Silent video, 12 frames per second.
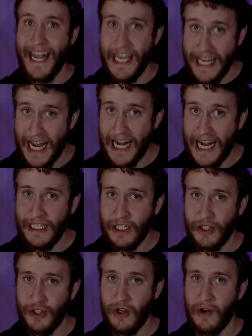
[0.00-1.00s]

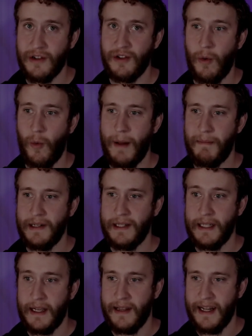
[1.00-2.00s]
nine charge
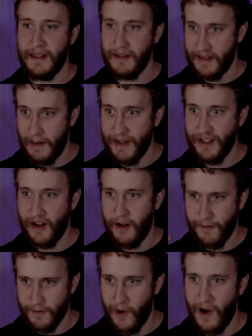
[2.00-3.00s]
weapon that summons a
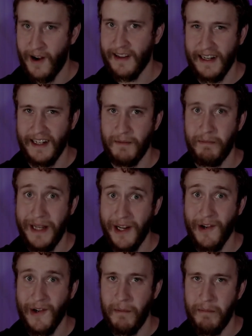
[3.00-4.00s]
frog that gets
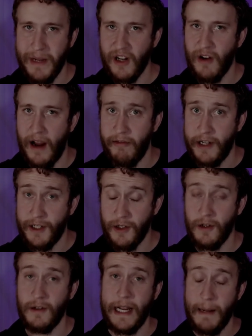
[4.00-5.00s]
bigger and bigger every
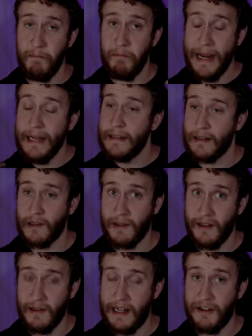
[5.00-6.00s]
turn. It basically
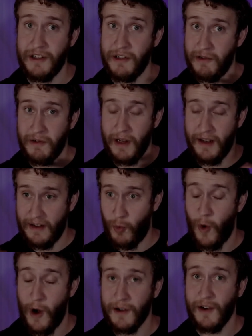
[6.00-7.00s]
allows you, it's a
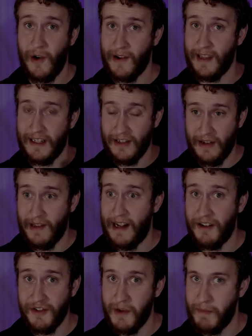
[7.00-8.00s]
one card that just
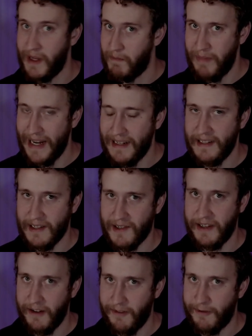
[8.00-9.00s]
allows you to be
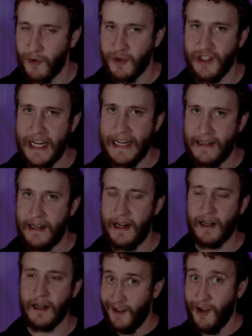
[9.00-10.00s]
basically a full Jade
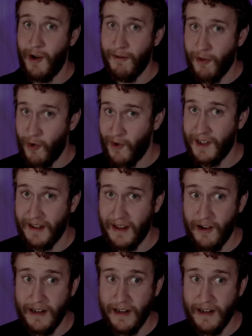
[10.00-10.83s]
deck. So of course there